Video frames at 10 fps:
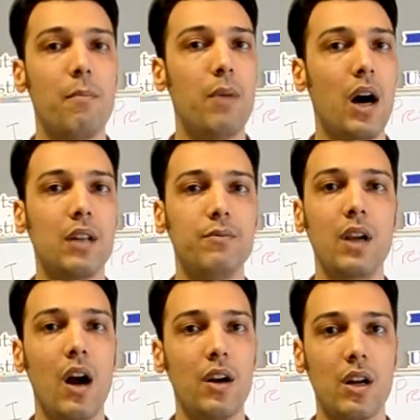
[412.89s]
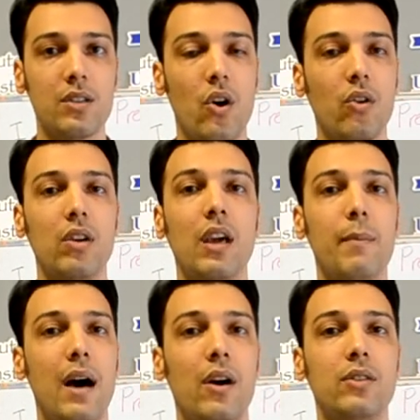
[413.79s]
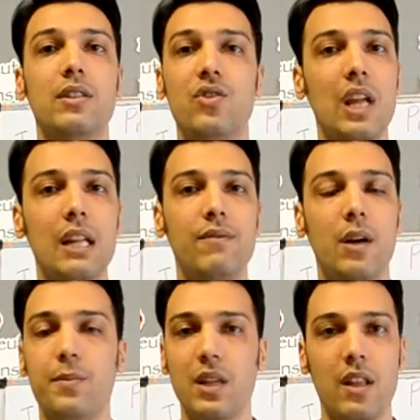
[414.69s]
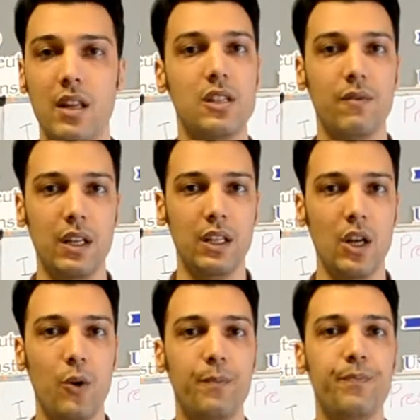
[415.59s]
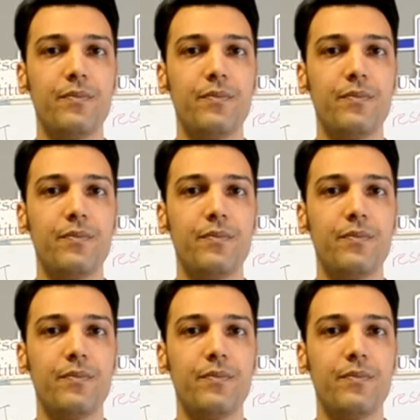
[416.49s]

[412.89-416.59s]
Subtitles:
but we are not talking about state verbs in this video.